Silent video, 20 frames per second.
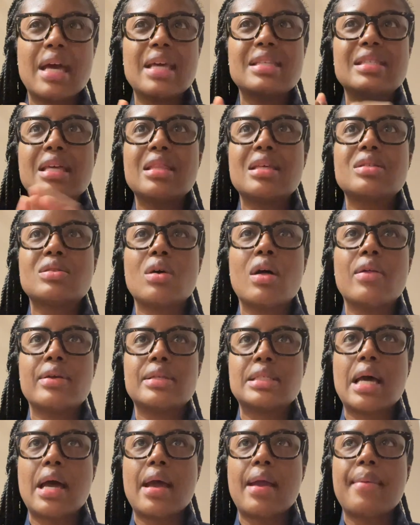I say this all the
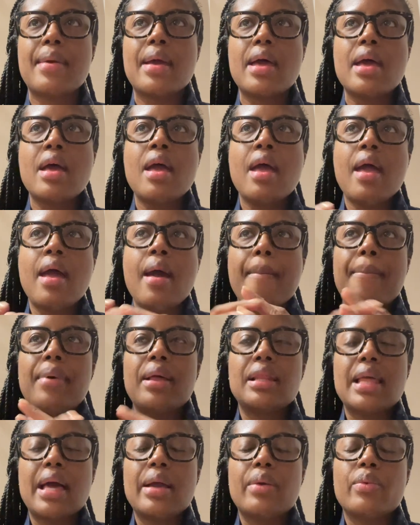time,
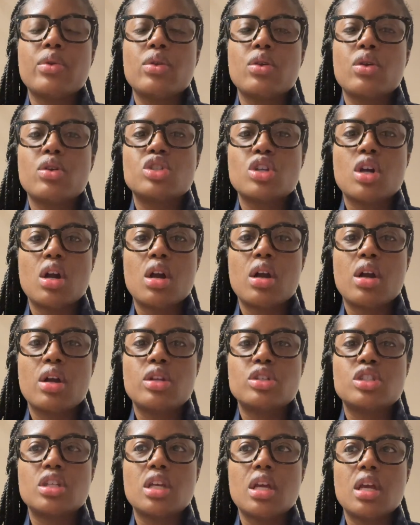but like when you're
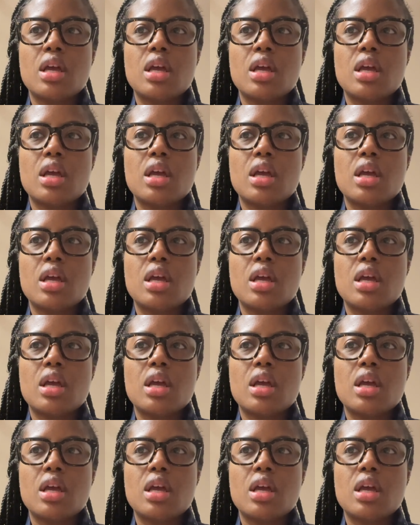charge